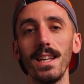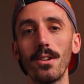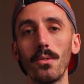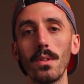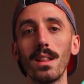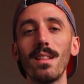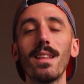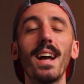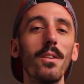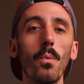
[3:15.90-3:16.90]
you know,
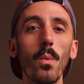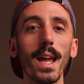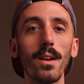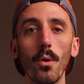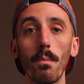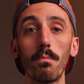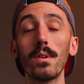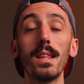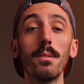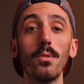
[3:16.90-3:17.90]
lightweight or
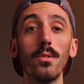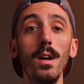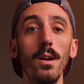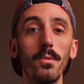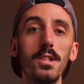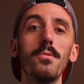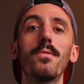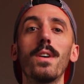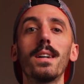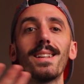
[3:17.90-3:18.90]
breathable, which you would
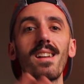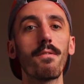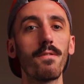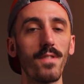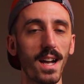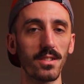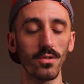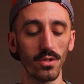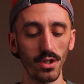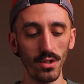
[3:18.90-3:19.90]
find in a
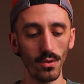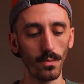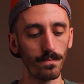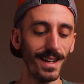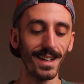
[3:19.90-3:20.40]
faster shoe.